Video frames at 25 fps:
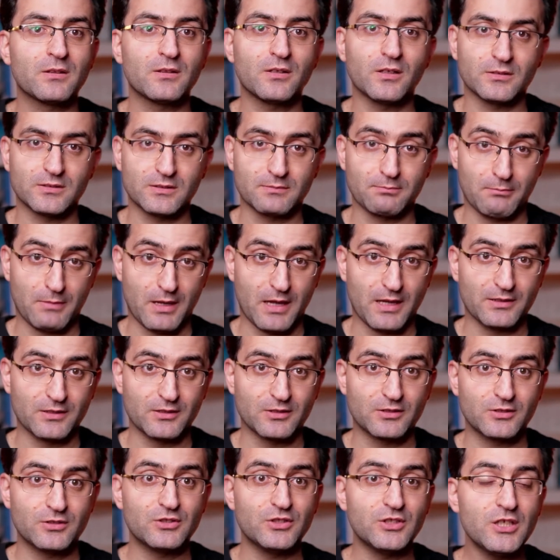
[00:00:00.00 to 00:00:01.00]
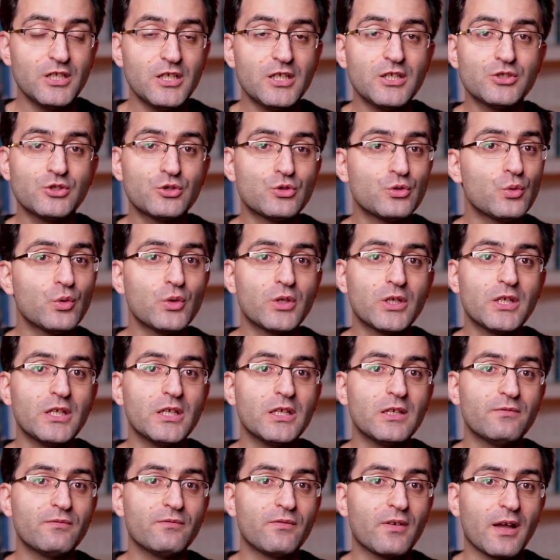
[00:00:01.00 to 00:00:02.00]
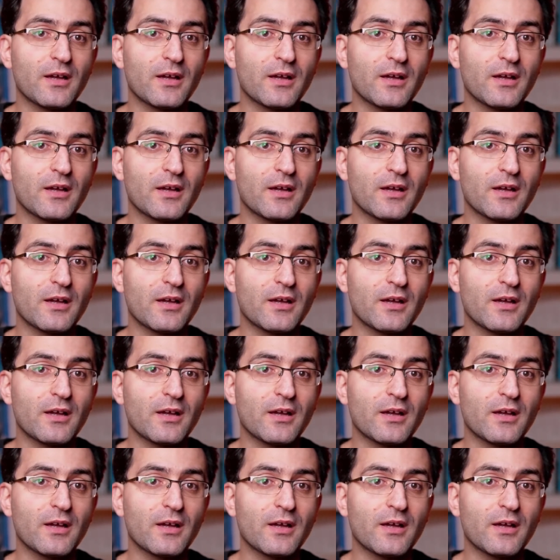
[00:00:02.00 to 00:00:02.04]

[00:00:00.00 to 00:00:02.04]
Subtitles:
doesn't matter. These two key